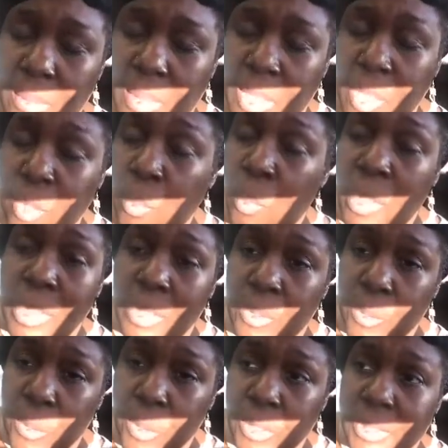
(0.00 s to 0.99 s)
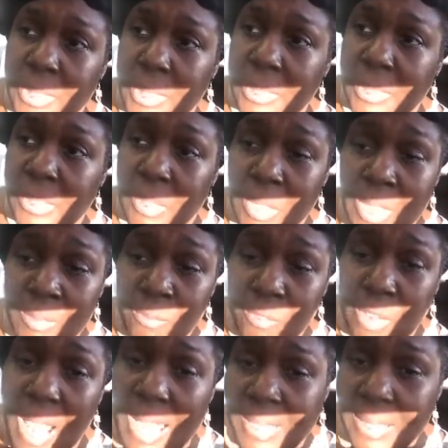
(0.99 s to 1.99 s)
Anyone in here, such in
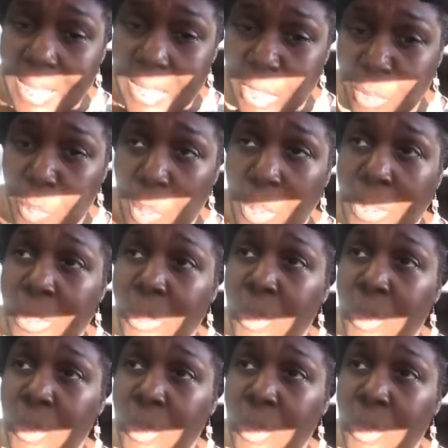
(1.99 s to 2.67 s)
Flying Tattoo Parlor,